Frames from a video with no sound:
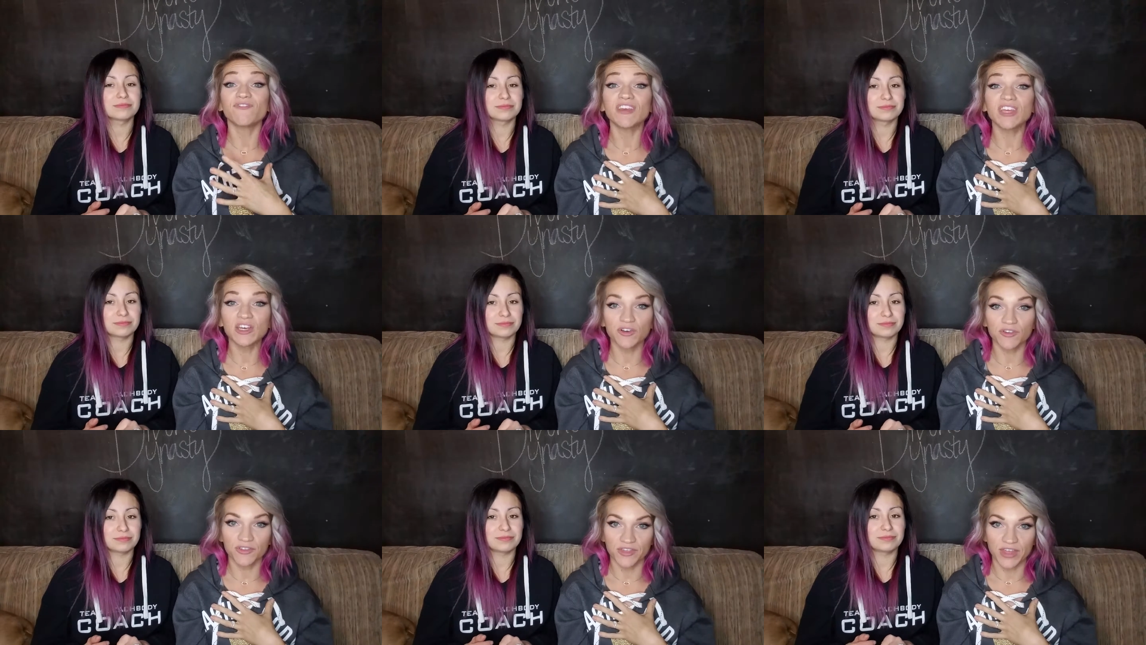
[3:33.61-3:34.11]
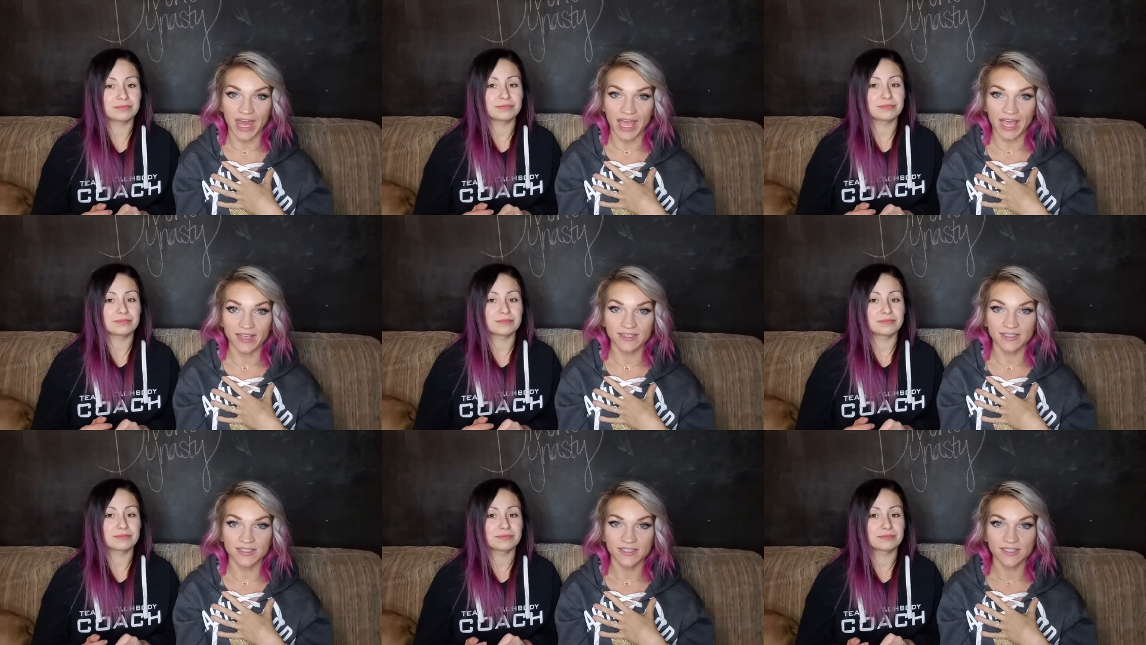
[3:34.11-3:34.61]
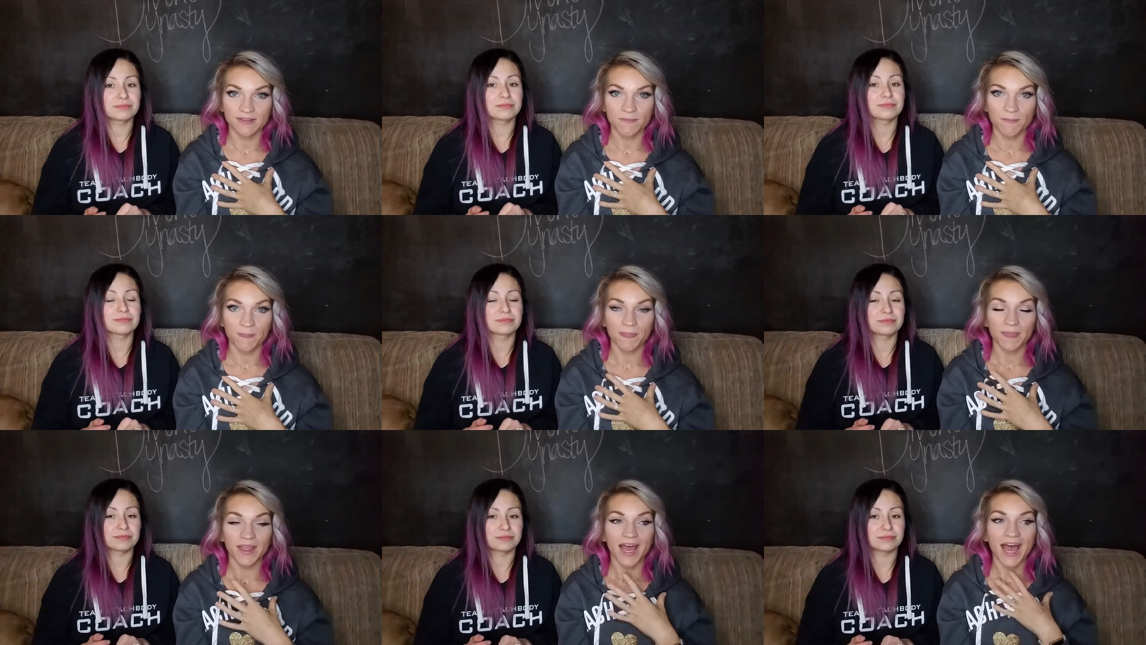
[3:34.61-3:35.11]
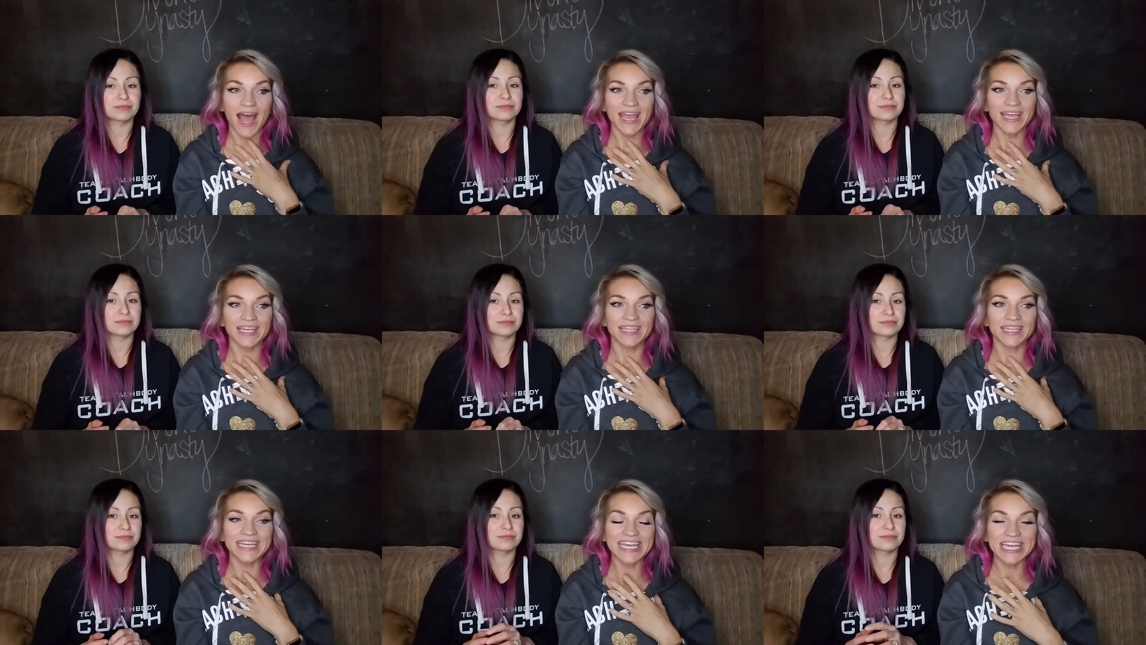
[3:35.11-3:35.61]
Speaker 1: feel things. I
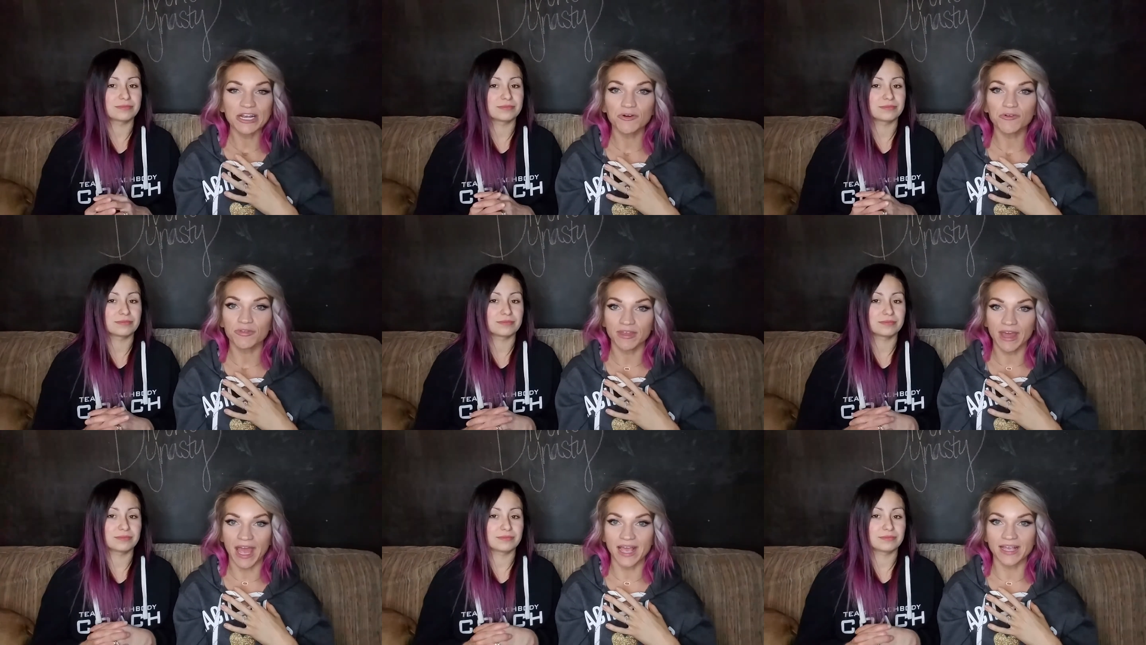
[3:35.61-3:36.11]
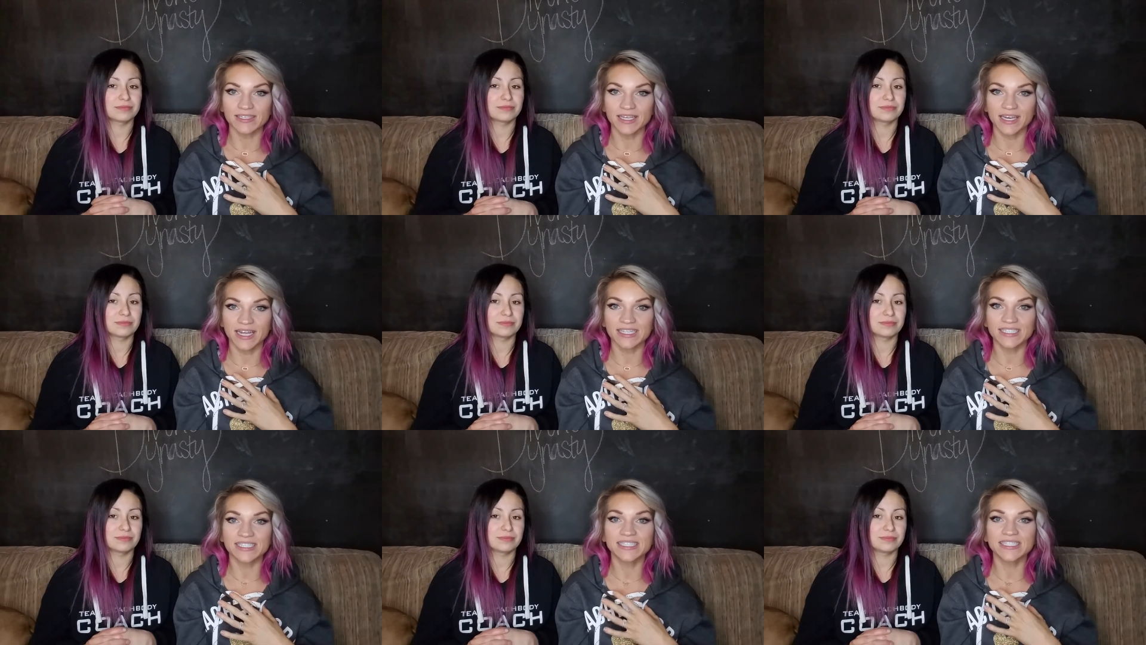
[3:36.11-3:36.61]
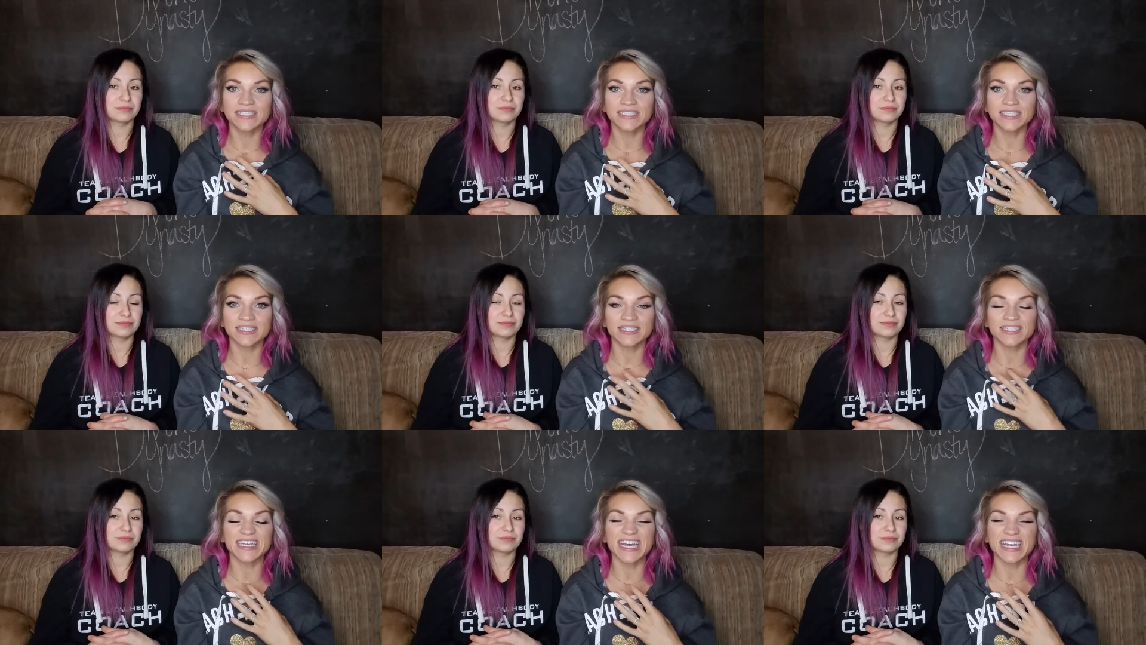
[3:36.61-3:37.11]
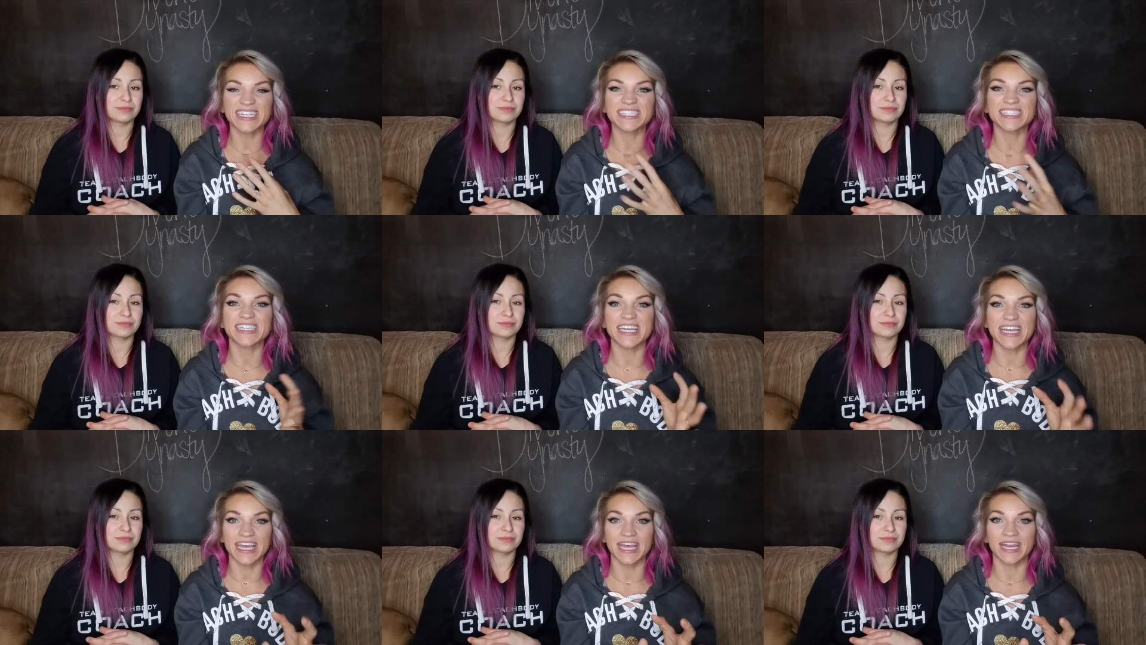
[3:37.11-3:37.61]
can hear things and it sticks
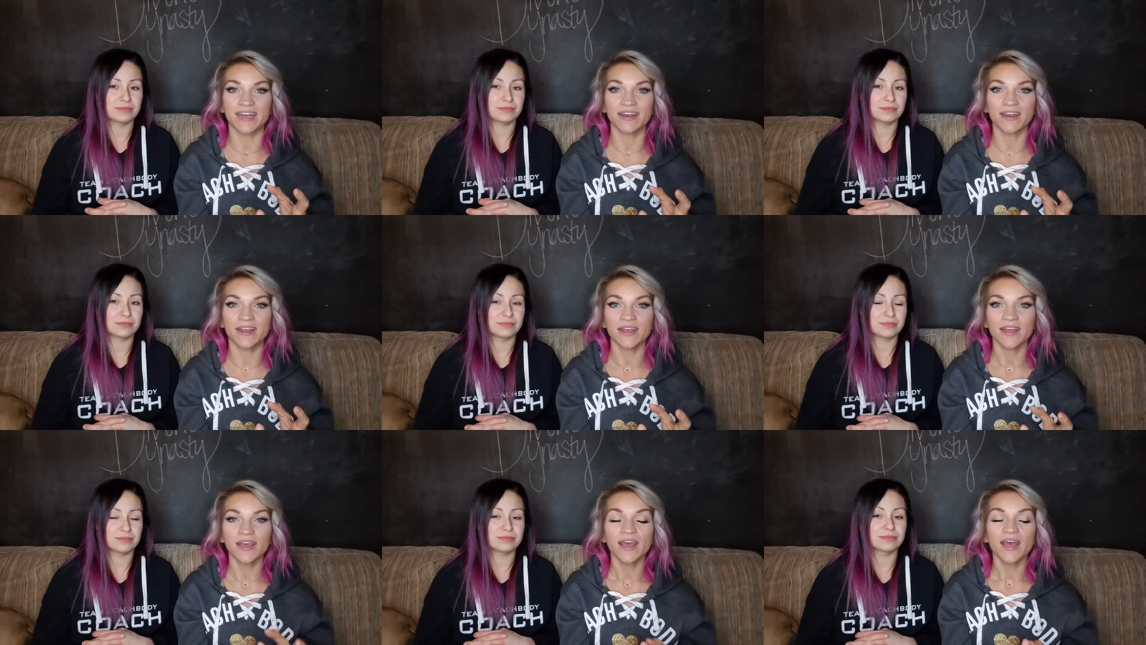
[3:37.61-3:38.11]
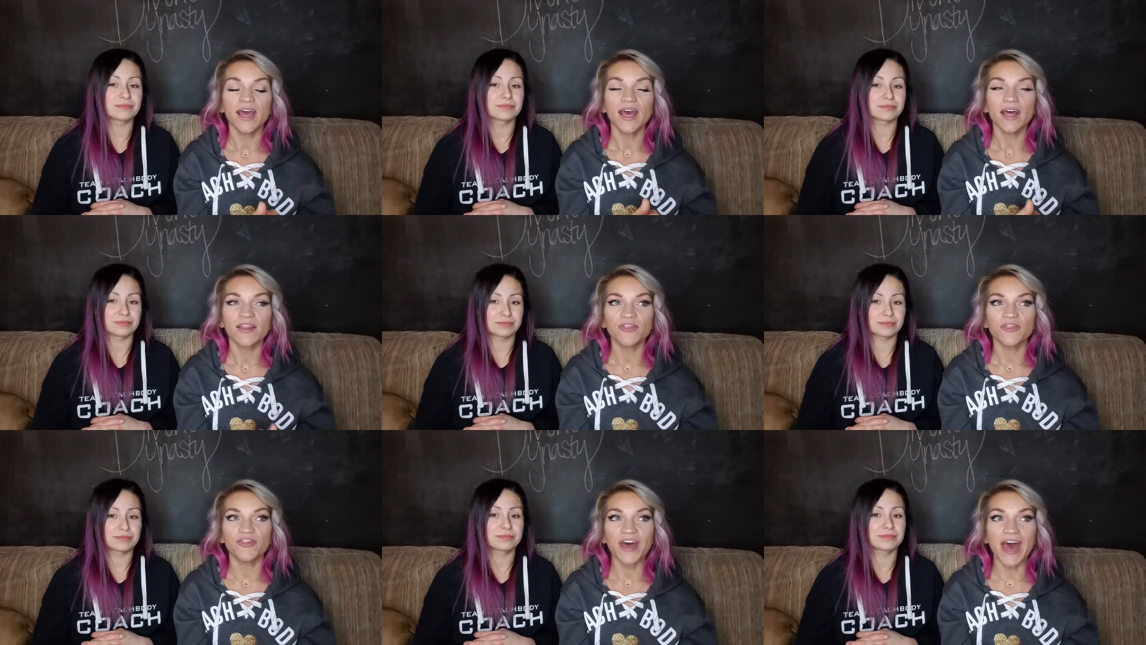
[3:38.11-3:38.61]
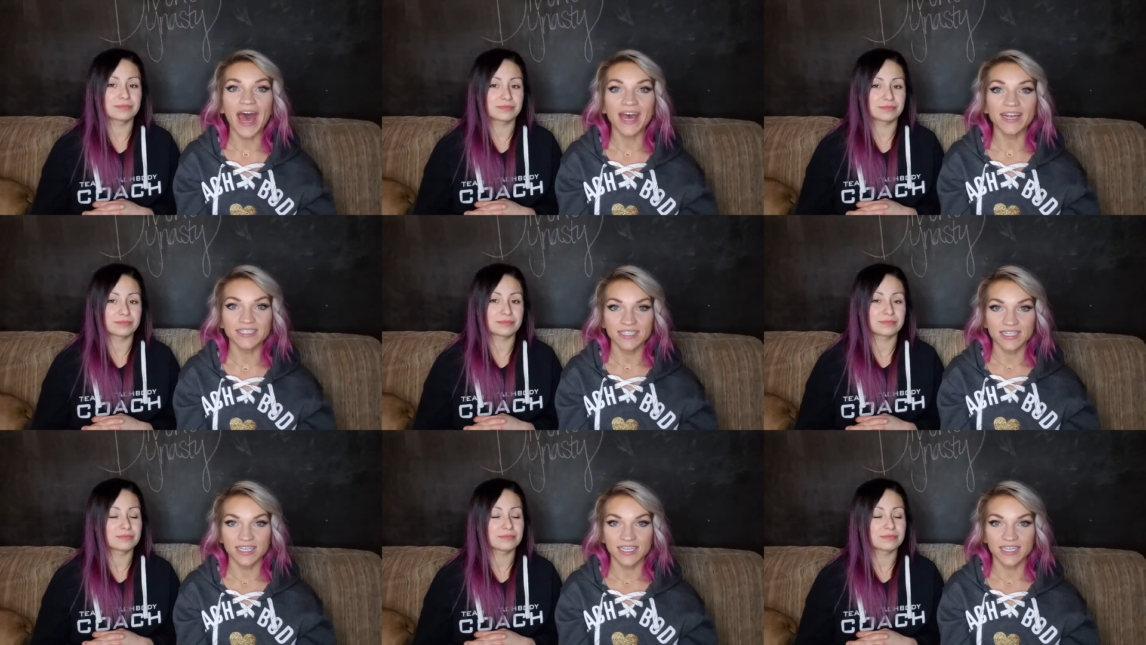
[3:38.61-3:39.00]
in. That